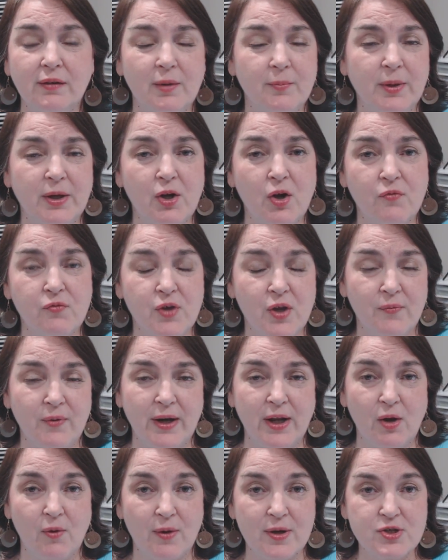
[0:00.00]
Let me know if you have
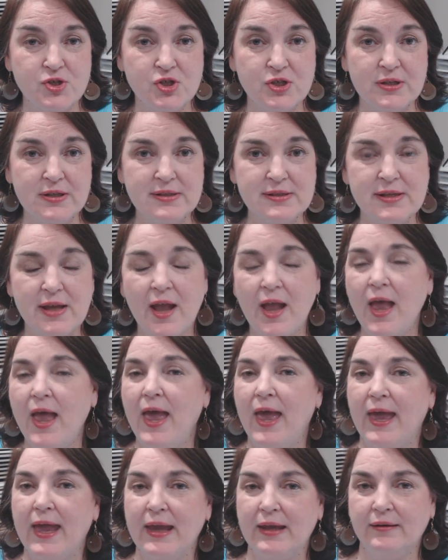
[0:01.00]
any questions.
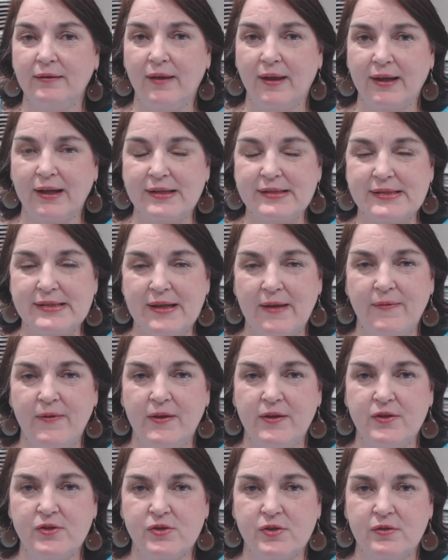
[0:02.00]
And like I said,
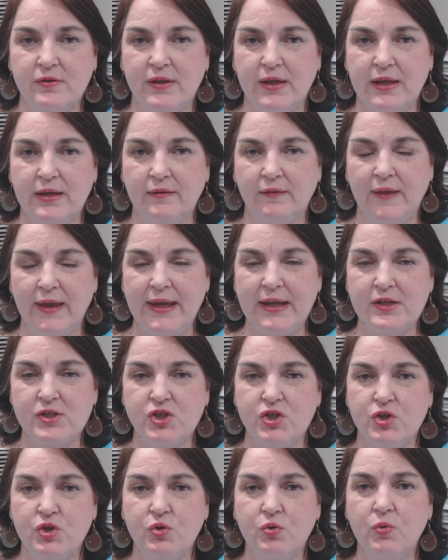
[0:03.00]
the link
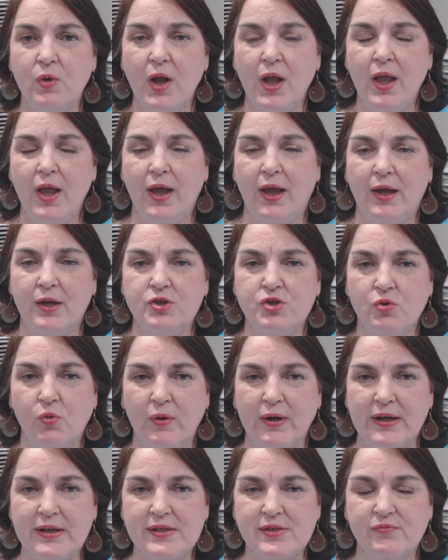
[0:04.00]
to
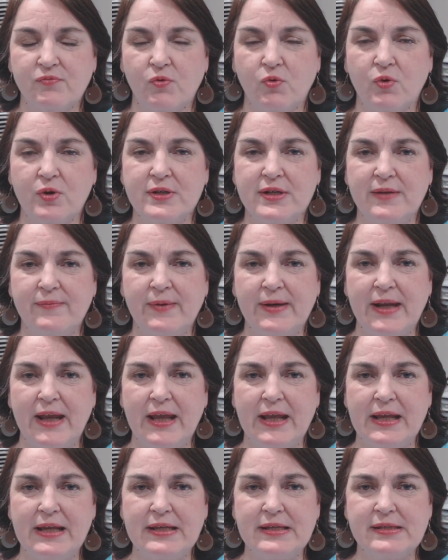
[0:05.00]
join us for Diva
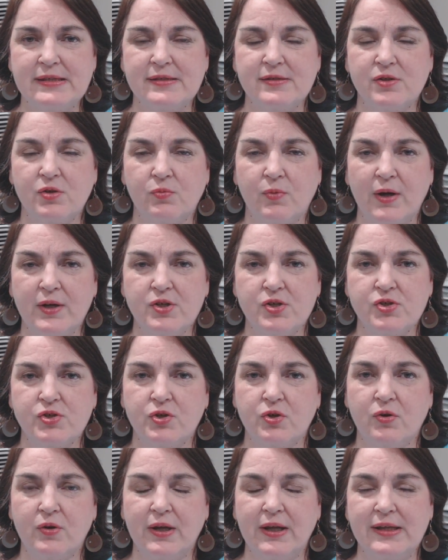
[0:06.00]
Days to
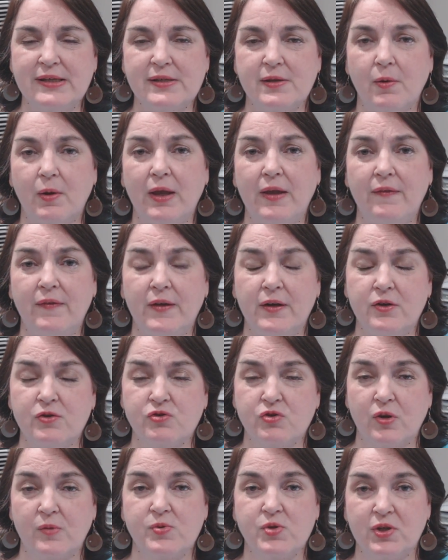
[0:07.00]
register is in the
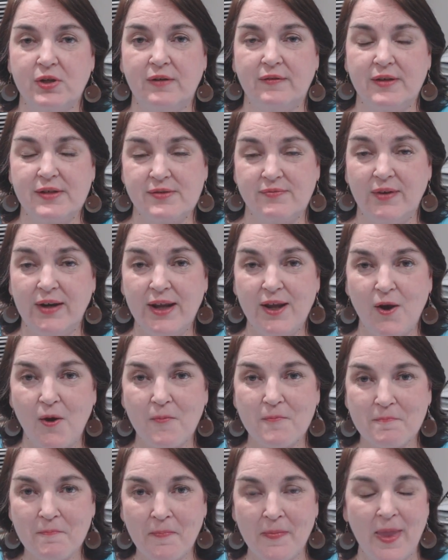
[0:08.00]
description of this
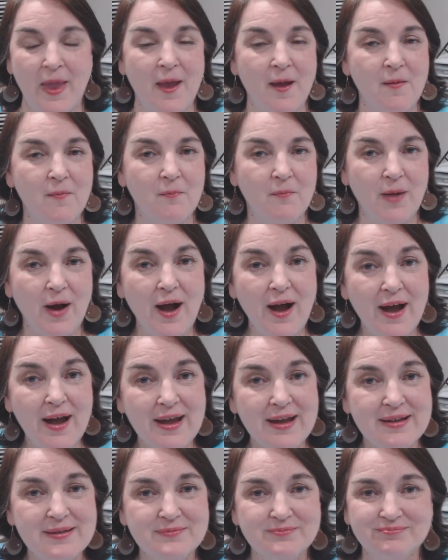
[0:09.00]
video.
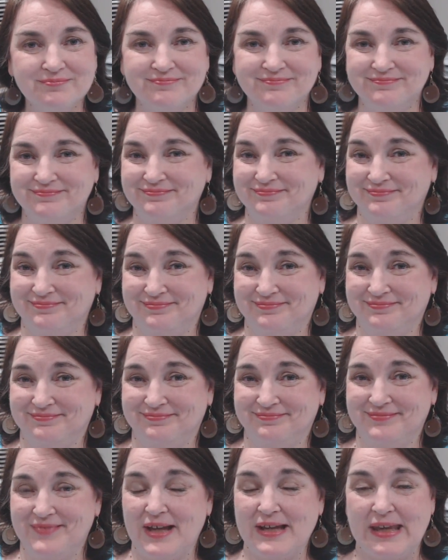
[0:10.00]
Bye.
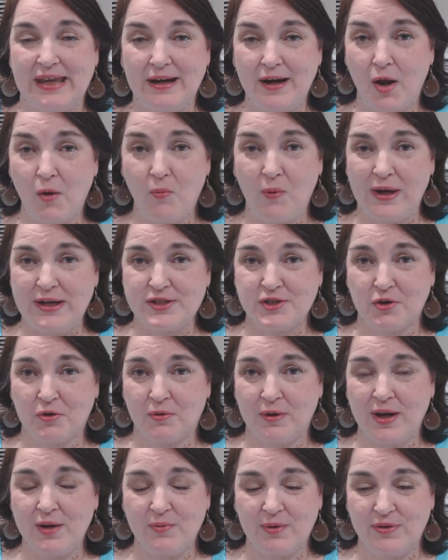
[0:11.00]
I cannot wait to
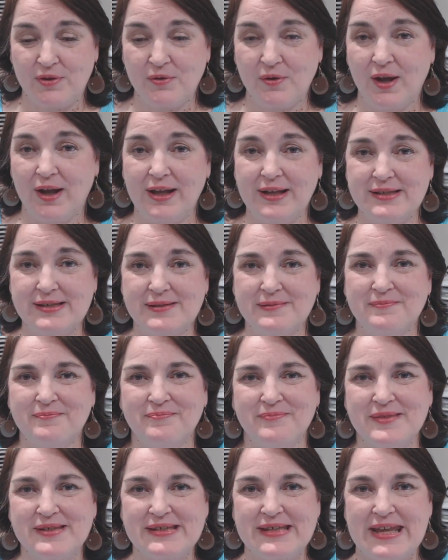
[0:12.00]
create with you guys.
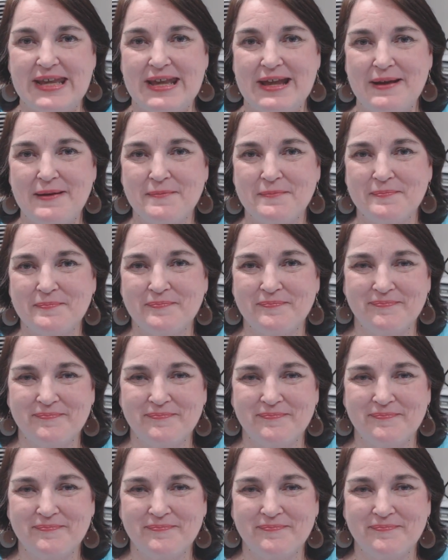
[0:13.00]
See ya.